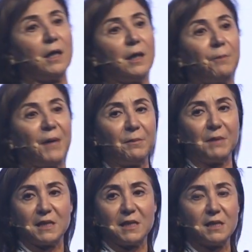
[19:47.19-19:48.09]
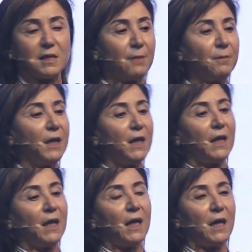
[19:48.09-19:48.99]
uh, payment system,
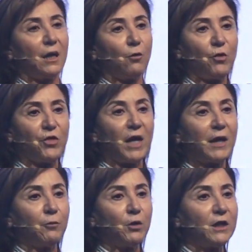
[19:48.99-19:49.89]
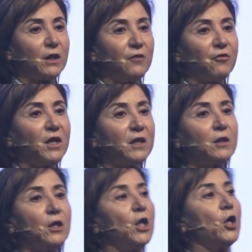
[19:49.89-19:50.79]
uh, with the Arab Monetary
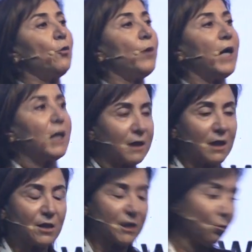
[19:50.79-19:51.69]
Fund, we are till this